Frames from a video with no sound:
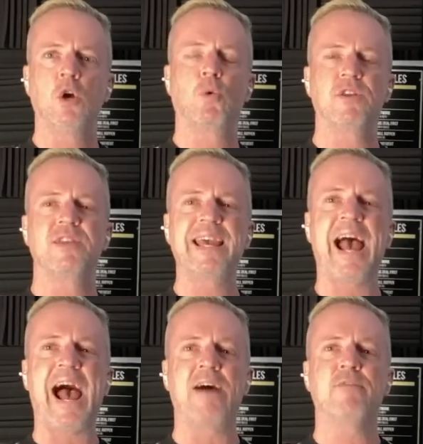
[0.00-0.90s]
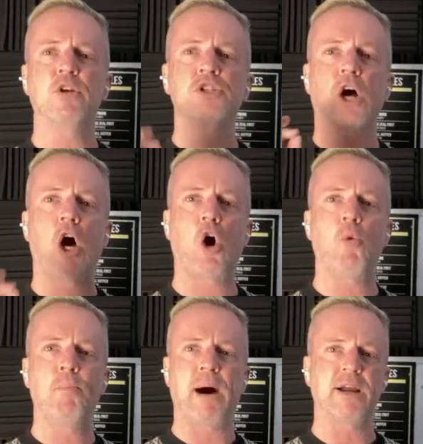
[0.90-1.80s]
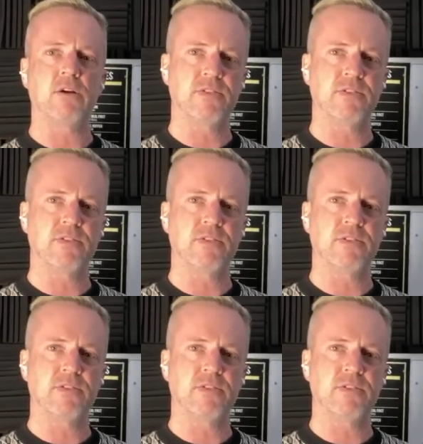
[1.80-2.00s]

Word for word: where the average home buyer,